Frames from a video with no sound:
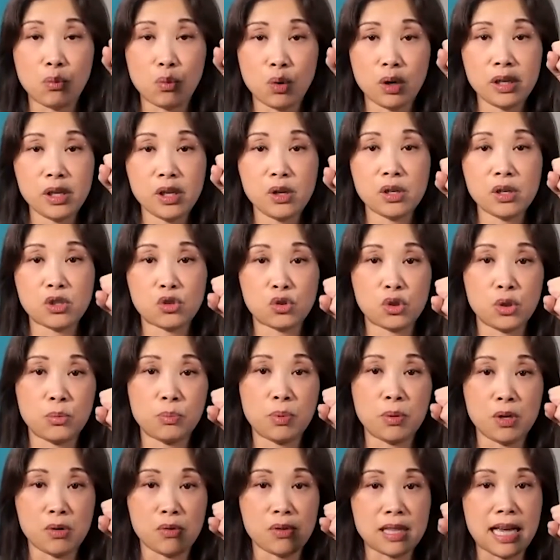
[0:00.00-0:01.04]
What do you
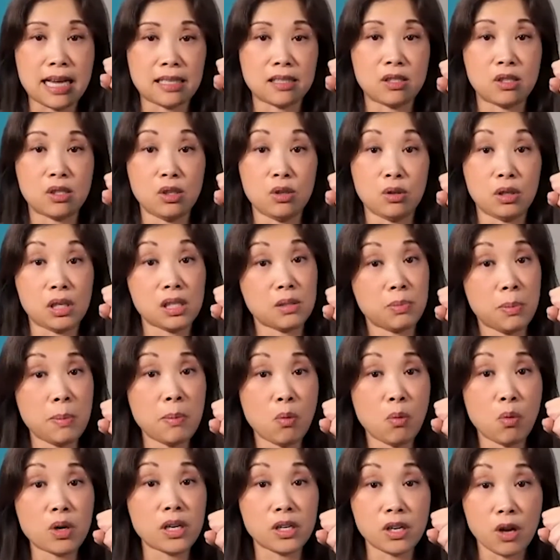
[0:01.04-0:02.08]
attribute that to? Because people
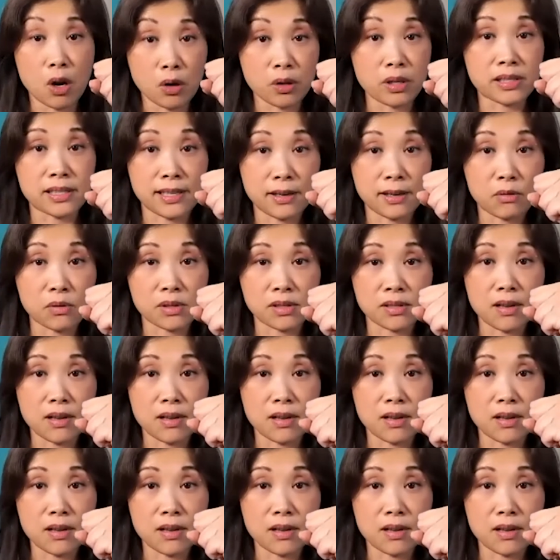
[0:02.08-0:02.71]
want to know the secret